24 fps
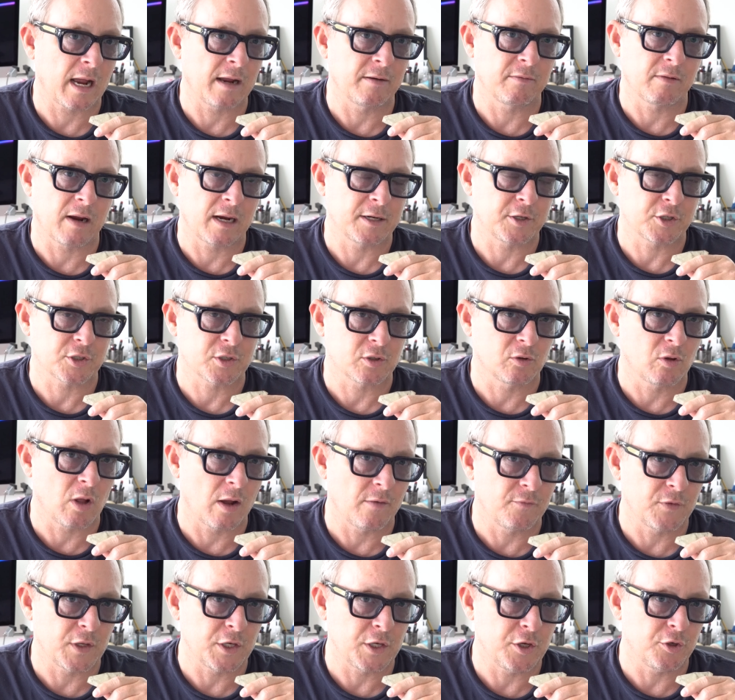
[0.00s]
I just
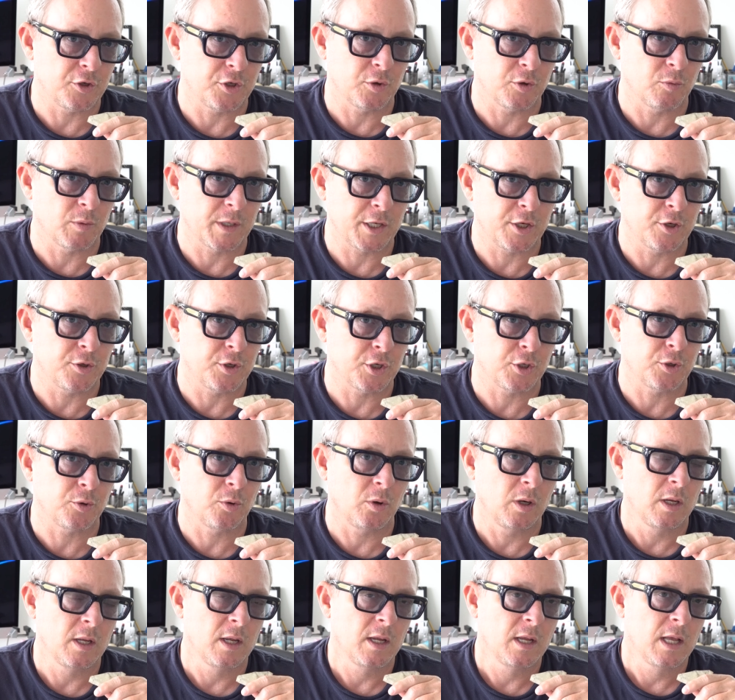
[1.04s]
love that you do what you do.